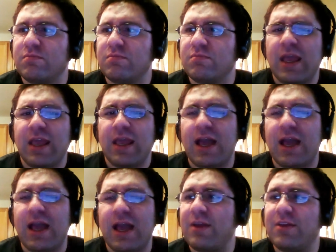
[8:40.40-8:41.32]
Yeah,
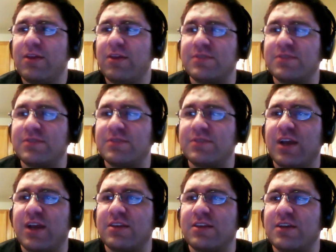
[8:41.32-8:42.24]
I'd rather have a
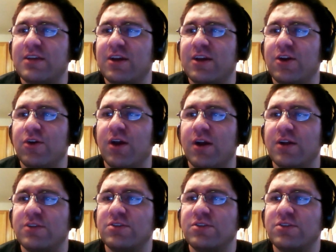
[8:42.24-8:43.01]
soundtrack than tarot cards.